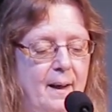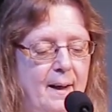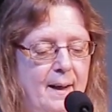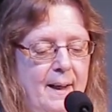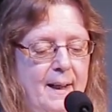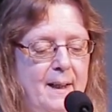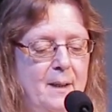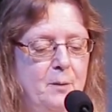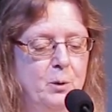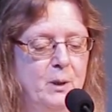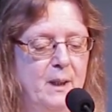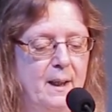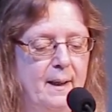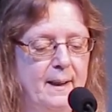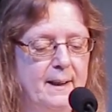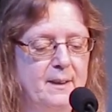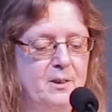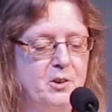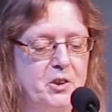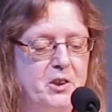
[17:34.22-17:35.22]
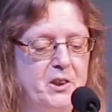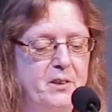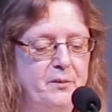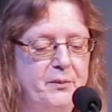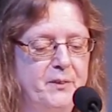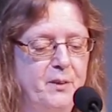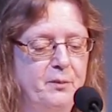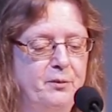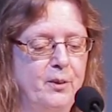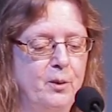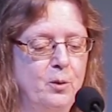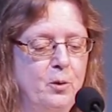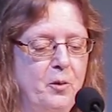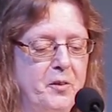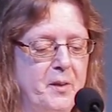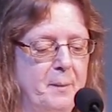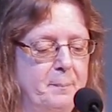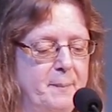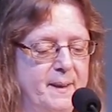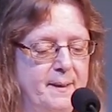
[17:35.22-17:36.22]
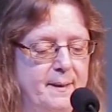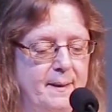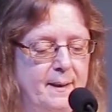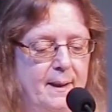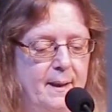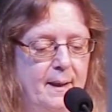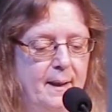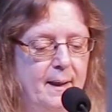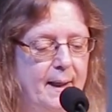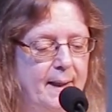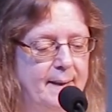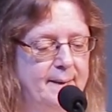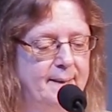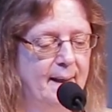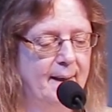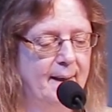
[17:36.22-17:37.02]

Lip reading: I would like to shift the focus a bit and